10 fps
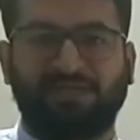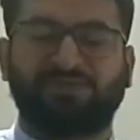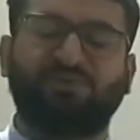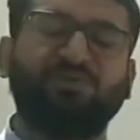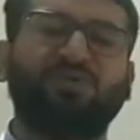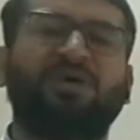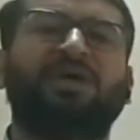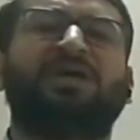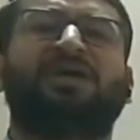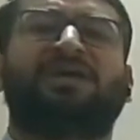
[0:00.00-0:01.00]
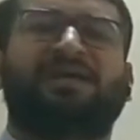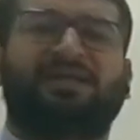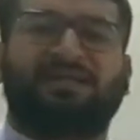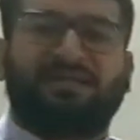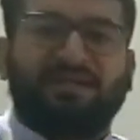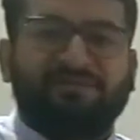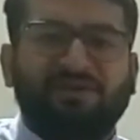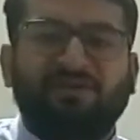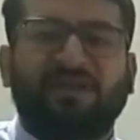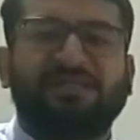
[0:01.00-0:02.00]
So,
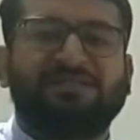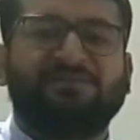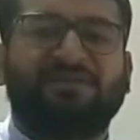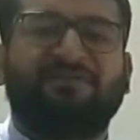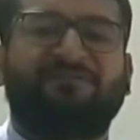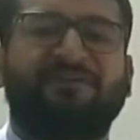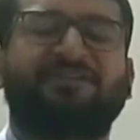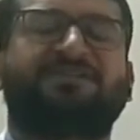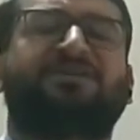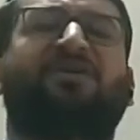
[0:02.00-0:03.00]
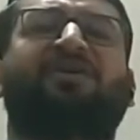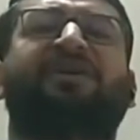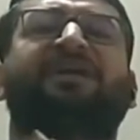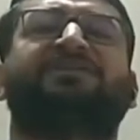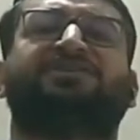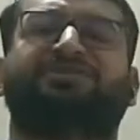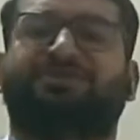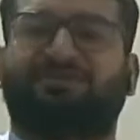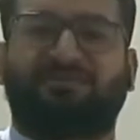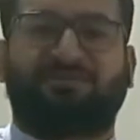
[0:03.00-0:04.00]
living organisms have a fixed
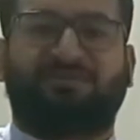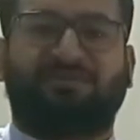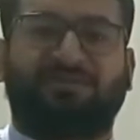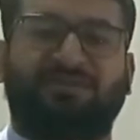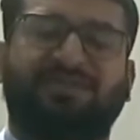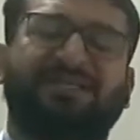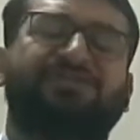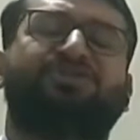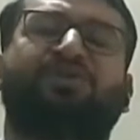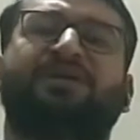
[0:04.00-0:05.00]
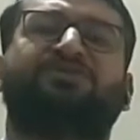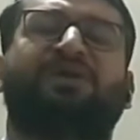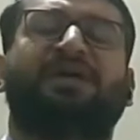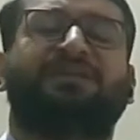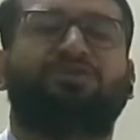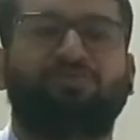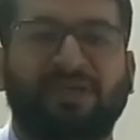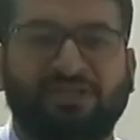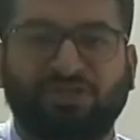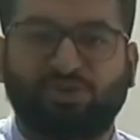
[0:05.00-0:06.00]
organization. Cells unite together to
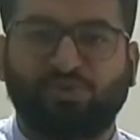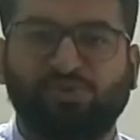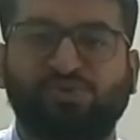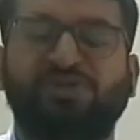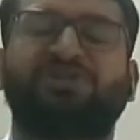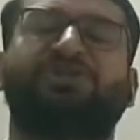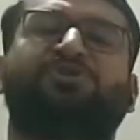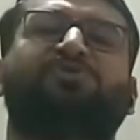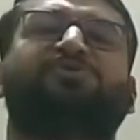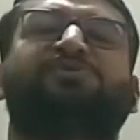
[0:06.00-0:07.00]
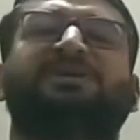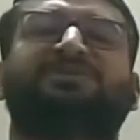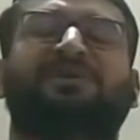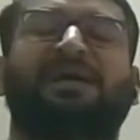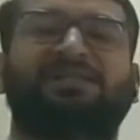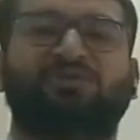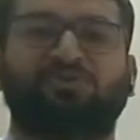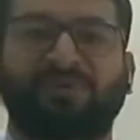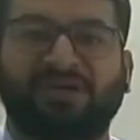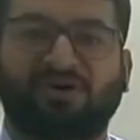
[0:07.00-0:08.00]
make tissues. Tissues unite together to
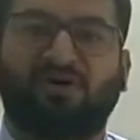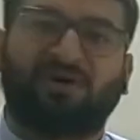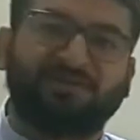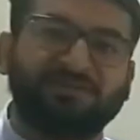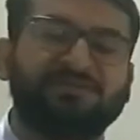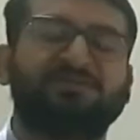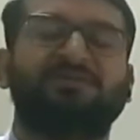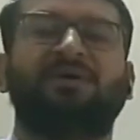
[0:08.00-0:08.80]
make organs.